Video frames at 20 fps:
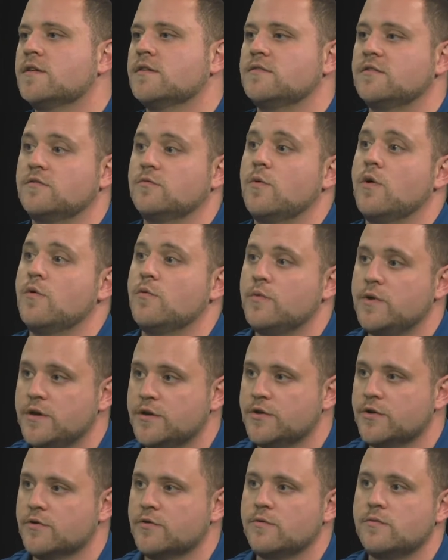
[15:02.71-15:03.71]
This is what we
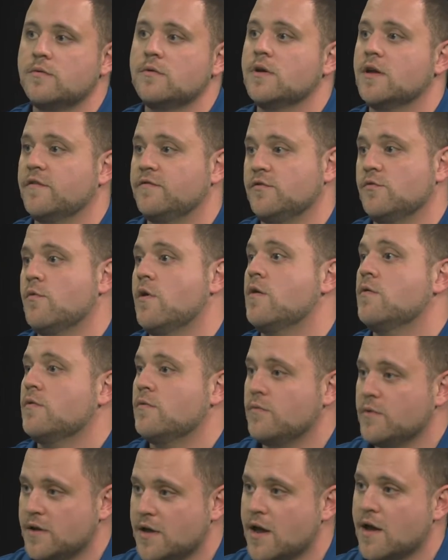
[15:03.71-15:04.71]
do. If you want
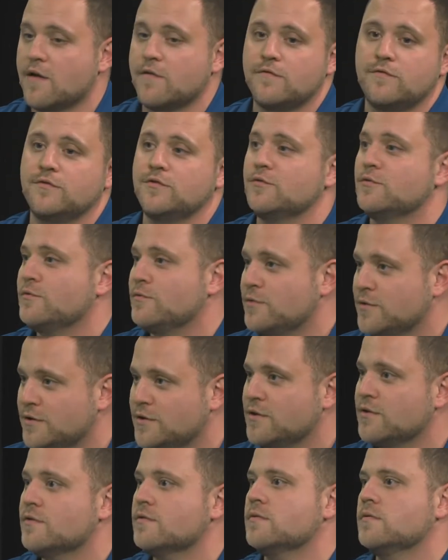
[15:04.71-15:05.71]
what we have, do what we
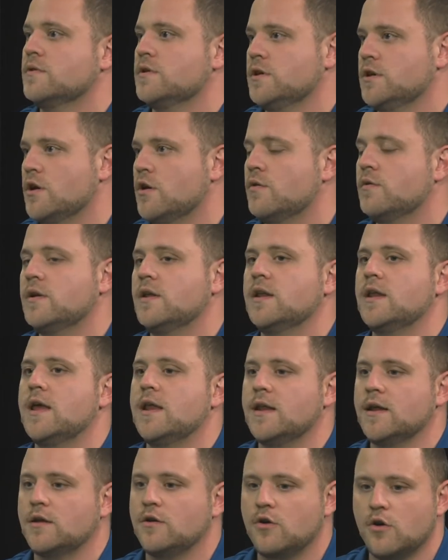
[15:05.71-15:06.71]
do. You know,
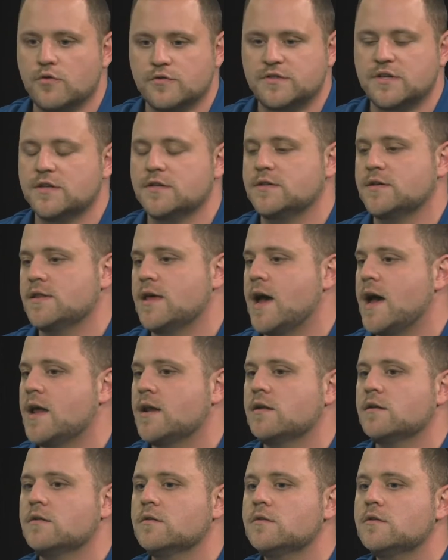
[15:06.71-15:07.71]
and it goes into
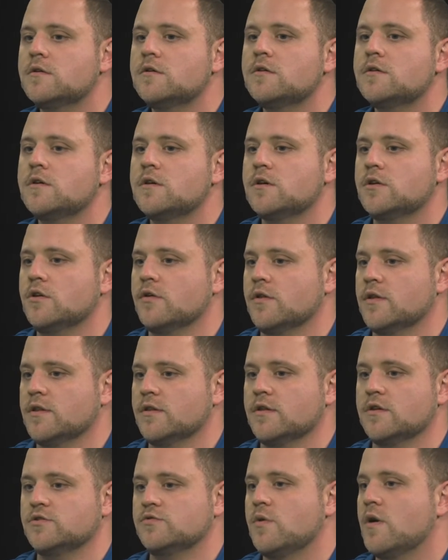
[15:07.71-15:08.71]
that, you know,
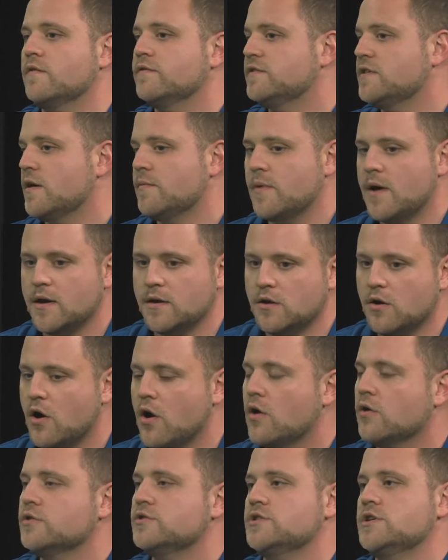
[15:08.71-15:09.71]
the 12-step
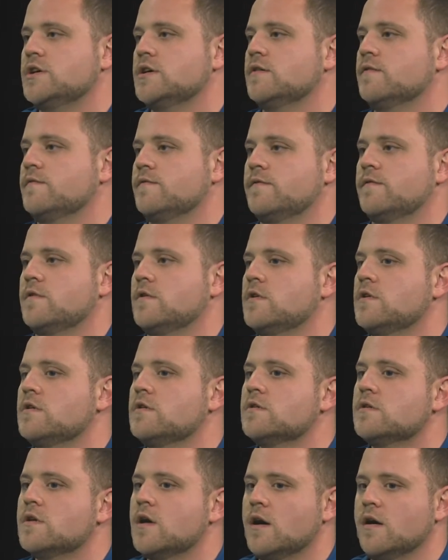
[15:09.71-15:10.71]
ideology of
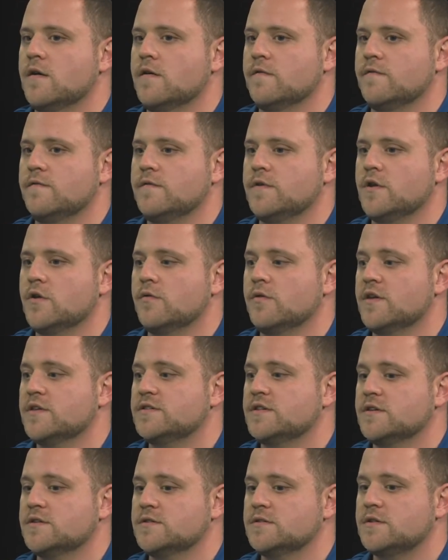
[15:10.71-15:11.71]
you know,
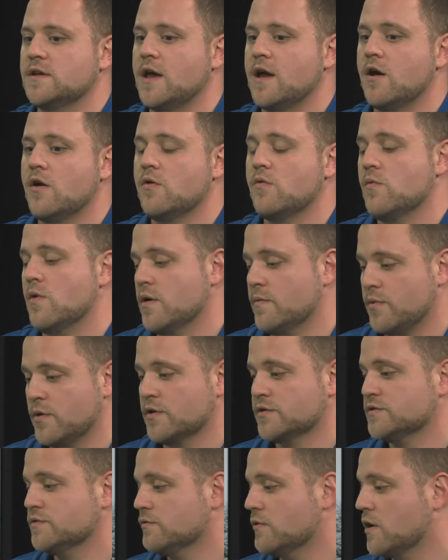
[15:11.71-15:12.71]
this is how one
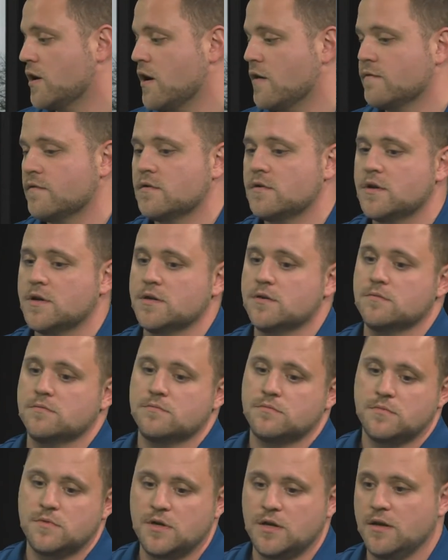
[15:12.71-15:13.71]
person recovered,
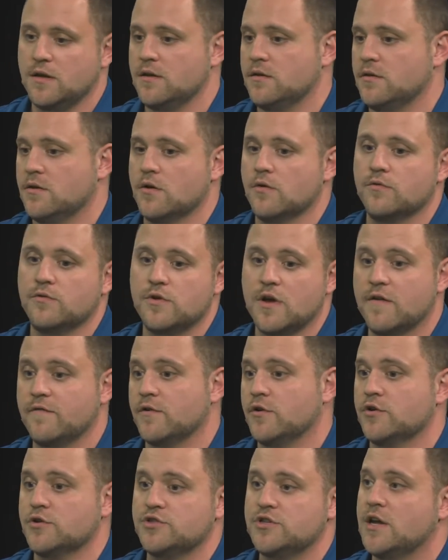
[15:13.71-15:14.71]
and you know, you have
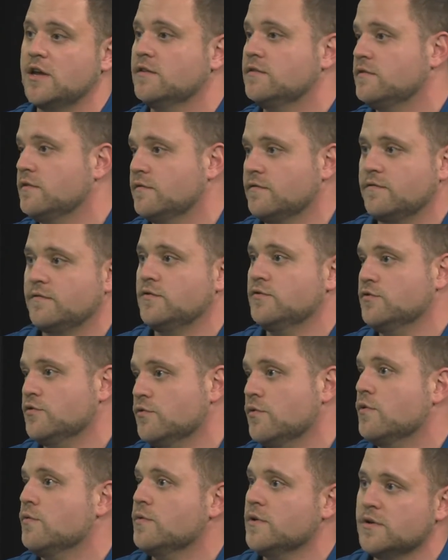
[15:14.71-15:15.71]
a good chance if you
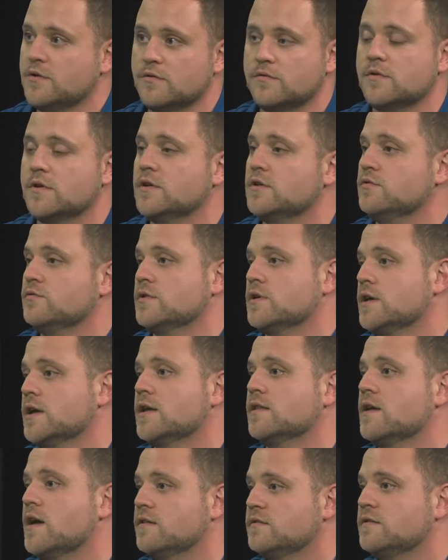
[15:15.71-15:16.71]
do what we do that you can
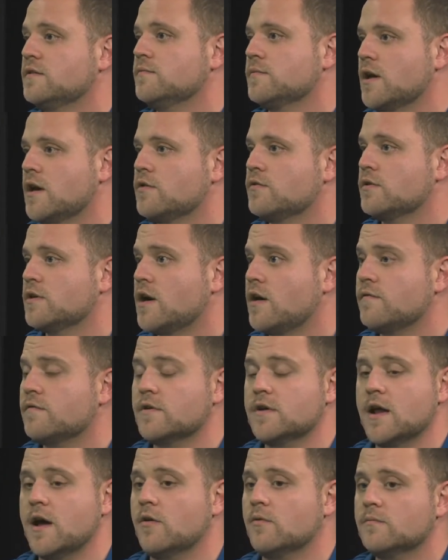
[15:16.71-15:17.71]
get that same kind of
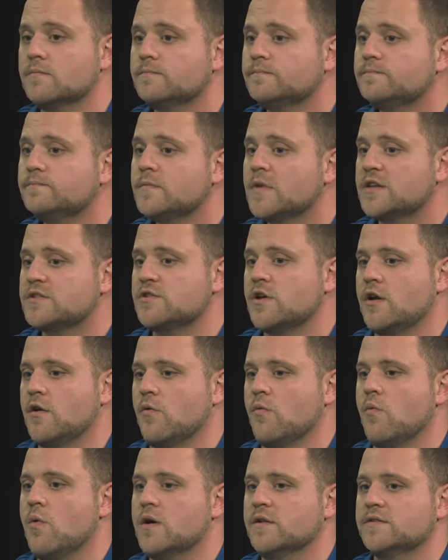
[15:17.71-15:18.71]
recovery. Now, it's not a
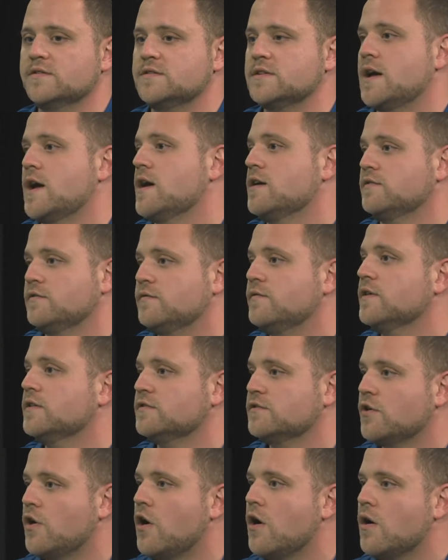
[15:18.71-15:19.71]
one size
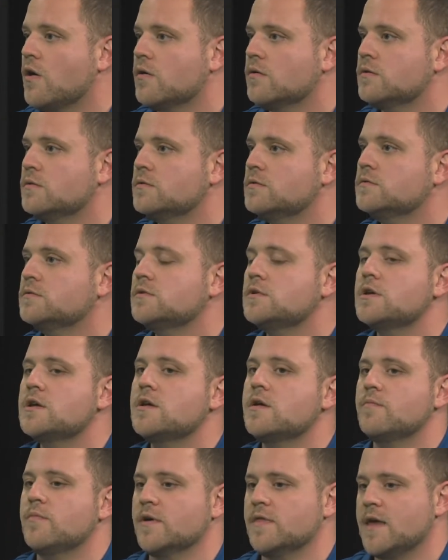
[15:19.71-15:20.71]
fits all,
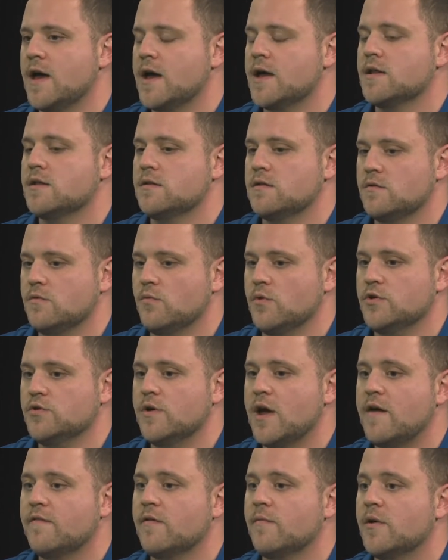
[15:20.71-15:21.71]
but that when
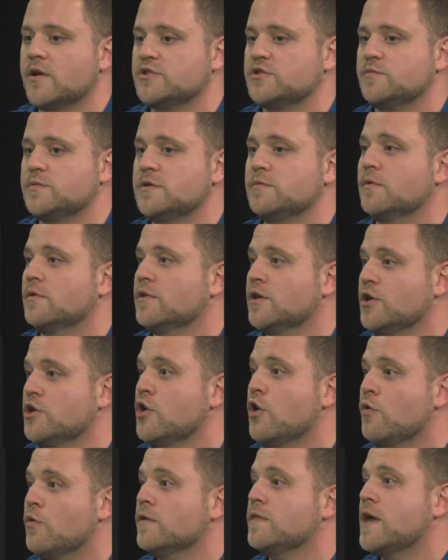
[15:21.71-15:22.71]
you have a bunch of people that
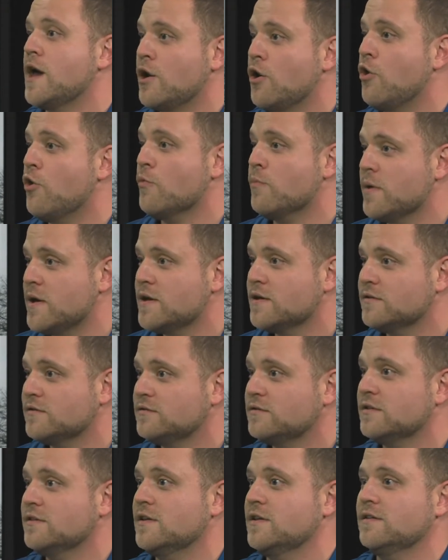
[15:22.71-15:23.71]
know what that hope
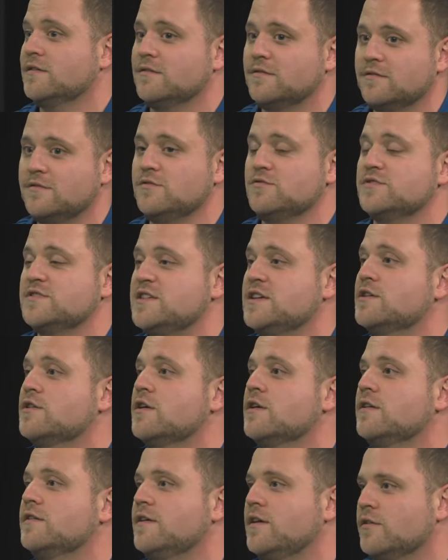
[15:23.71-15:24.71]
is and that you see it
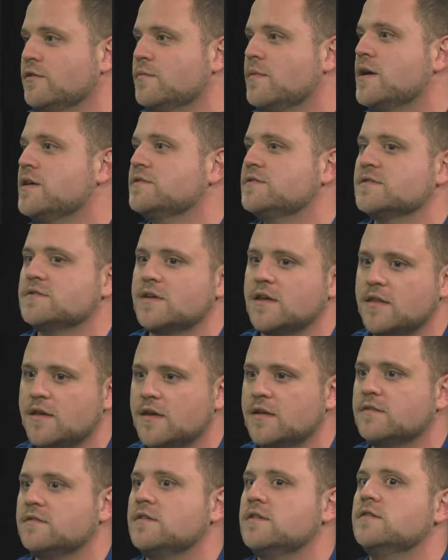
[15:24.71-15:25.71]
on a daily basis, I
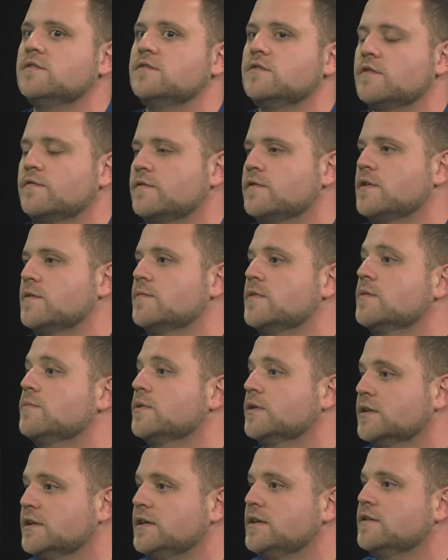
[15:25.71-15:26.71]
think it's easier for them to
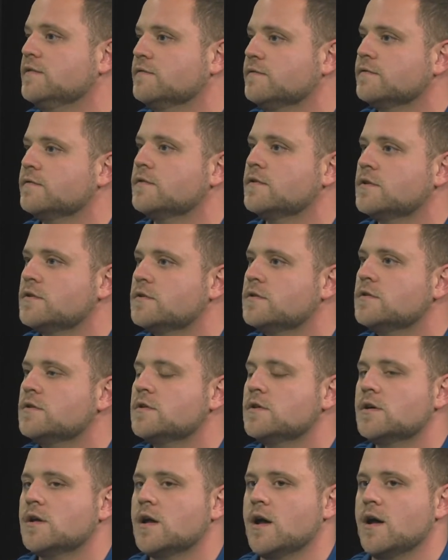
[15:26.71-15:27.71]
believe
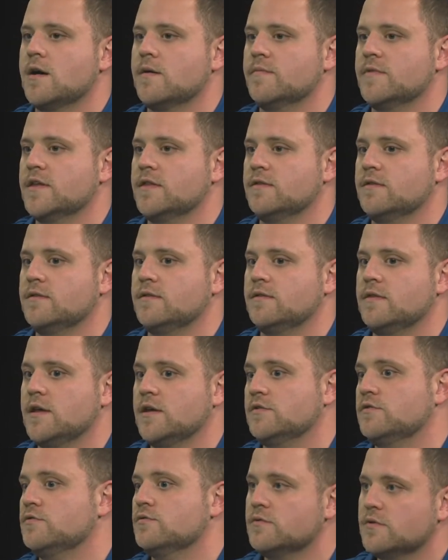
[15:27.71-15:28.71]
that
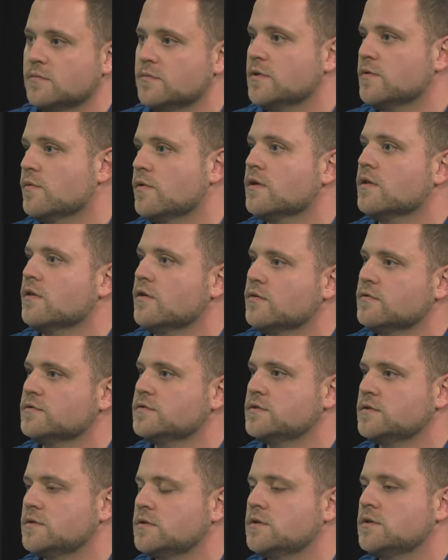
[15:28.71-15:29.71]
they too could be one of
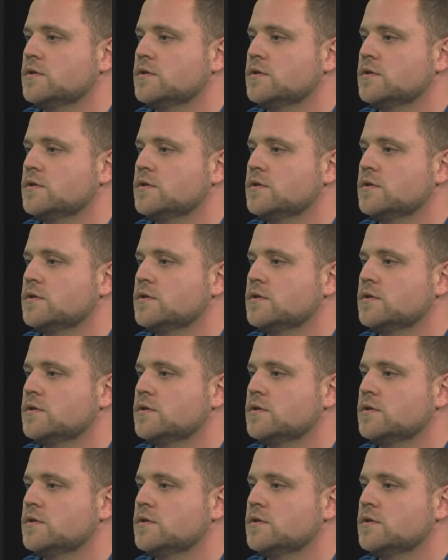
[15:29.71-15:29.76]
those.